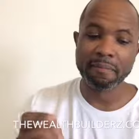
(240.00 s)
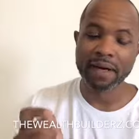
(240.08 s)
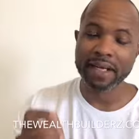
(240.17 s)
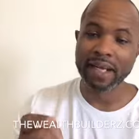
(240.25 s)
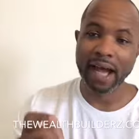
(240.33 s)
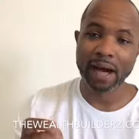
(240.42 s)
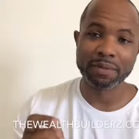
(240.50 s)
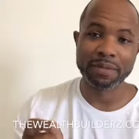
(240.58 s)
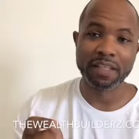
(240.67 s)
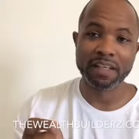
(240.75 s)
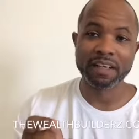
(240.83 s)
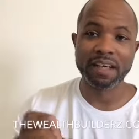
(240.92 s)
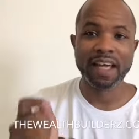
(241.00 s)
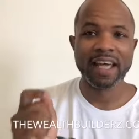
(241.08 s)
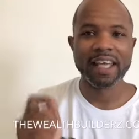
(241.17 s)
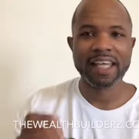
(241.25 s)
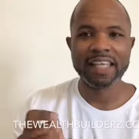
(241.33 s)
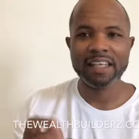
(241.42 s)
money out there
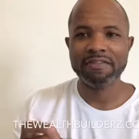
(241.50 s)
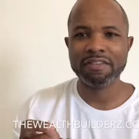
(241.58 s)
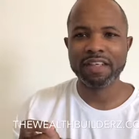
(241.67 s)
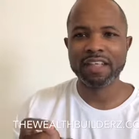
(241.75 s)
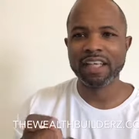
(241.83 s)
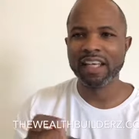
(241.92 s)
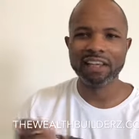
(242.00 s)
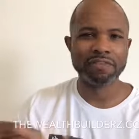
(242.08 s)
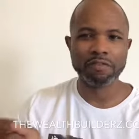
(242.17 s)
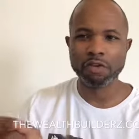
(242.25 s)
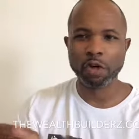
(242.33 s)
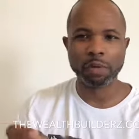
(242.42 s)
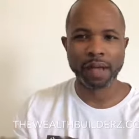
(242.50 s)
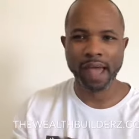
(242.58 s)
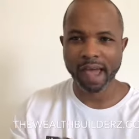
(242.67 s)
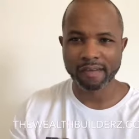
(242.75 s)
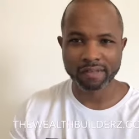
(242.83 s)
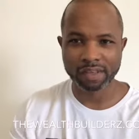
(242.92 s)
even if you don't
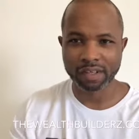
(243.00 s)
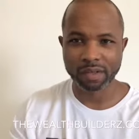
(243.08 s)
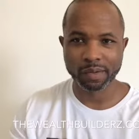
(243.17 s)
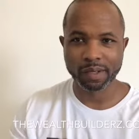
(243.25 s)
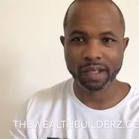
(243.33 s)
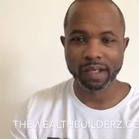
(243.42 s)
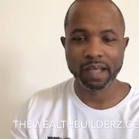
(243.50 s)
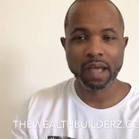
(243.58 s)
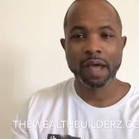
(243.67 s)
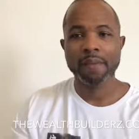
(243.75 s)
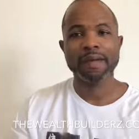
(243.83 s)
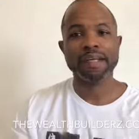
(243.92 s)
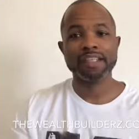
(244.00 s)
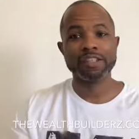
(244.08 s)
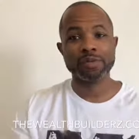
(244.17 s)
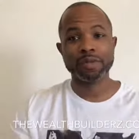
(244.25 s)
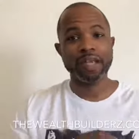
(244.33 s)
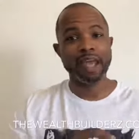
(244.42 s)
have it, okay?
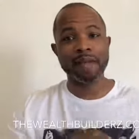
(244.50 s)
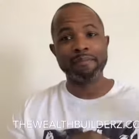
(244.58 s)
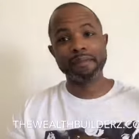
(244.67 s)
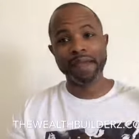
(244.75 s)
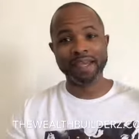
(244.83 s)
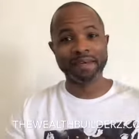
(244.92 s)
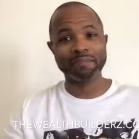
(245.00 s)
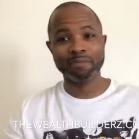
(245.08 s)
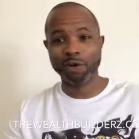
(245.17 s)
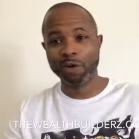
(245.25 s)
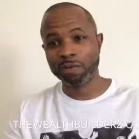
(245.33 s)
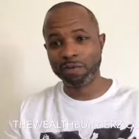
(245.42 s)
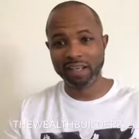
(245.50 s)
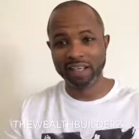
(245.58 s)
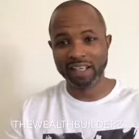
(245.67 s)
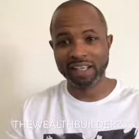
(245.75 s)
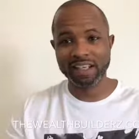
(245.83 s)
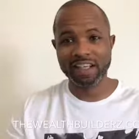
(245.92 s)
Because you can't make more
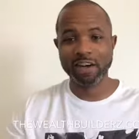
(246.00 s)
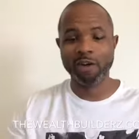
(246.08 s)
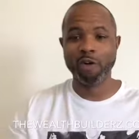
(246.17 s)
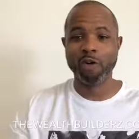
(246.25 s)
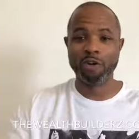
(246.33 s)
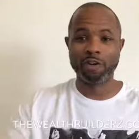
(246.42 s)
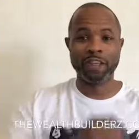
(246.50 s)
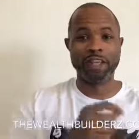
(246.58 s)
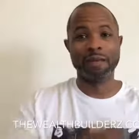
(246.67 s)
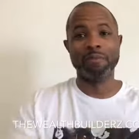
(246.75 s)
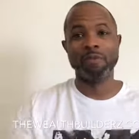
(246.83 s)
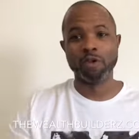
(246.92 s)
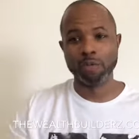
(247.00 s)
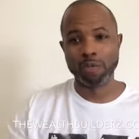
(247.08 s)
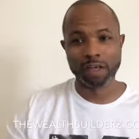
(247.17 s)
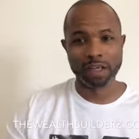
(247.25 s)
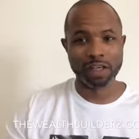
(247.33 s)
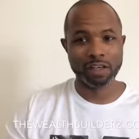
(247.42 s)
money or get more
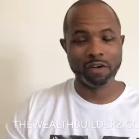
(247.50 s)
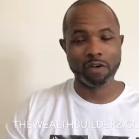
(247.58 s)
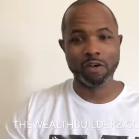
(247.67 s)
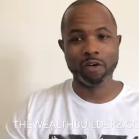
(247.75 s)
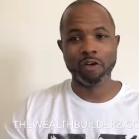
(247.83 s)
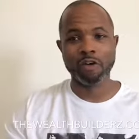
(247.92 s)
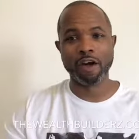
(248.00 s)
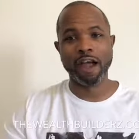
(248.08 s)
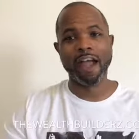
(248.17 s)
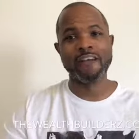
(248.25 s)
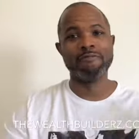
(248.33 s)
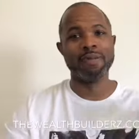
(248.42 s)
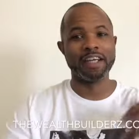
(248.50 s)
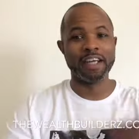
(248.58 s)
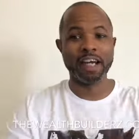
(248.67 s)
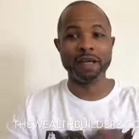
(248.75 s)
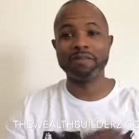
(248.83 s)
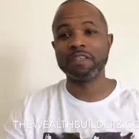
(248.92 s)
money or have money
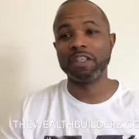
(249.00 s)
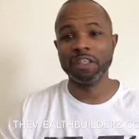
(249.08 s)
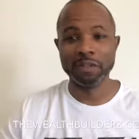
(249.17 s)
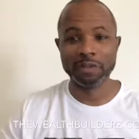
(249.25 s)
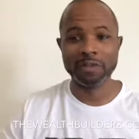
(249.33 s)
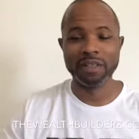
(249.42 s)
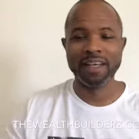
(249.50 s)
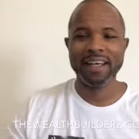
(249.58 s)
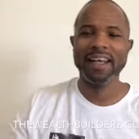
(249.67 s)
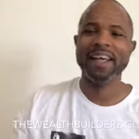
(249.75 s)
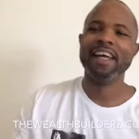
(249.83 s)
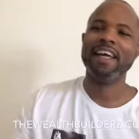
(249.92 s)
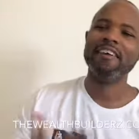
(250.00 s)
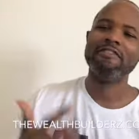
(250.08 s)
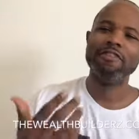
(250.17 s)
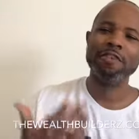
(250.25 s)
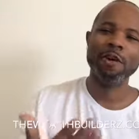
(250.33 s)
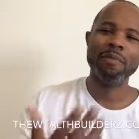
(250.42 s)
come to you
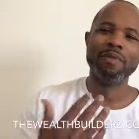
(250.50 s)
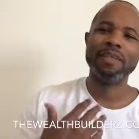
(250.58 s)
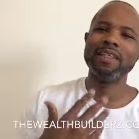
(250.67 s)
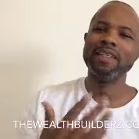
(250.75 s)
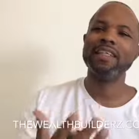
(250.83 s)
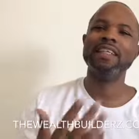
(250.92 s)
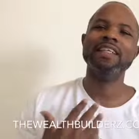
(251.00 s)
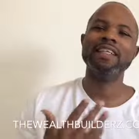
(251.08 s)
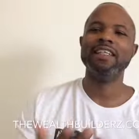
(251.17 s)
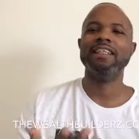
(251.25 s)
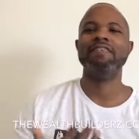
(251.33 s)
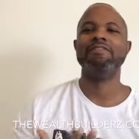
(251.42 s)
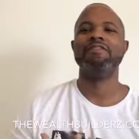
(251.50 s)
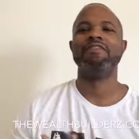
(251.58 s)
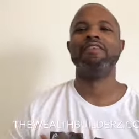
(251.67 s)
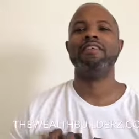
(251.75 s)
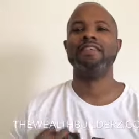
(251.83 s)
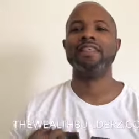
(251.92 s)
if you don't
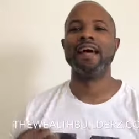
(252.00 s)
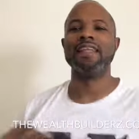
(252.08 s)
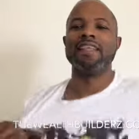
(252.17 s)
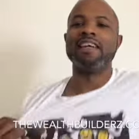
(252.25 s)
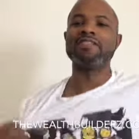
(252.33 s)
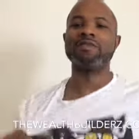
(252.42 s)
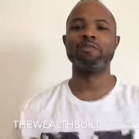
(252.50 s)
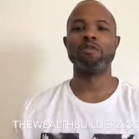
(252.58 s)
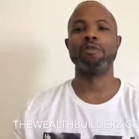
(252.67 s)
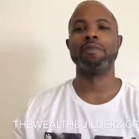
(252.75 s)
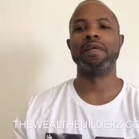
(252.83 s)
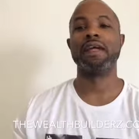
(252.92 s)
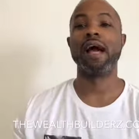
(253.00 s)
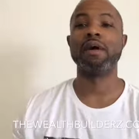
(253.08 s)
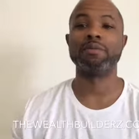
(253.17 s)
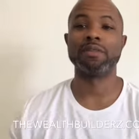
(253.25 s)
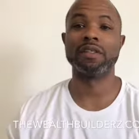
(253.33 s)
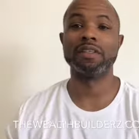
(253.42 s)
believe that there's more money
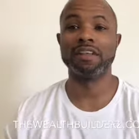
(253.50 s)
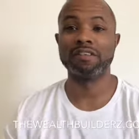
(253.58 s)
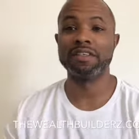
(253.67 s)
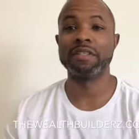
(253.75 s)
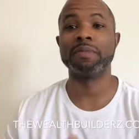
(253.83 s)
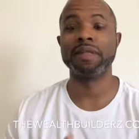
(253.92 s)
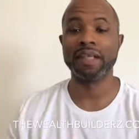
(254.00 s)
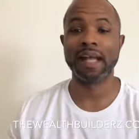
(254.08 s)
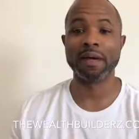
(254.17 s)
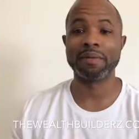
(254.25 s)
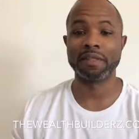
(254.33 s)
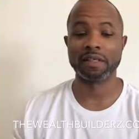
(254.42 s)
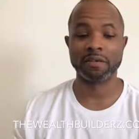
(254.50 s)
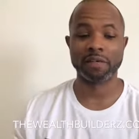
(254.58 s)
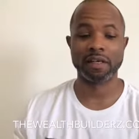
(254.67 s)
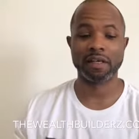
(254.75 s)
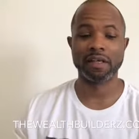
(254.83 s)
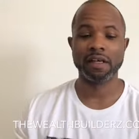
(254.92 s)
out there. There is money out there,
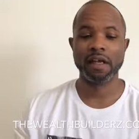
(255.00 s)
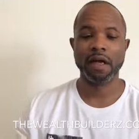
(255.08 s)
okay?